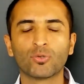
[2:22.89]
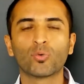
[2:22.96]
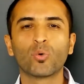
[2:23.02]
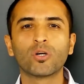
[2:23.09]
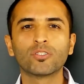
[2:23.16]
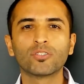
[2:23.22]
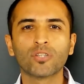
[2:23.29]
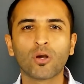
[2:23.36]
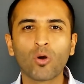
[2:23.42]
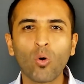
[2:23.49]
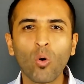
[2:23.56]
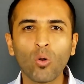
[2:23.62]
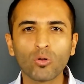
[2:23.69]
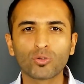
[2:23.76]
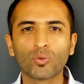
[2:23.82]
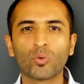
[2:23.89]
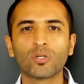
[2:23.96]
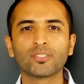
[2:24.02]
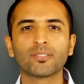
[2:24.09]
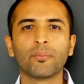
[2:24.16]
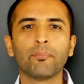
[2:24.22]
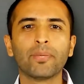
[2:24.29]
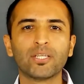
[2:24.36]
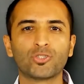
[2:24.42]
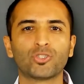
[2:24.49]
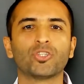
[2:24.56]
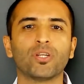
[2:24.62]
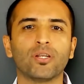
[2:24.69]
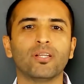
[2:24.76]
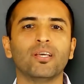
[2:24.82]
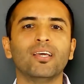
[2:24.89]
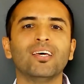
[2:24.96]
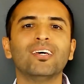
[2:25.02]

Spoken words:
towards a goal, towards a mission.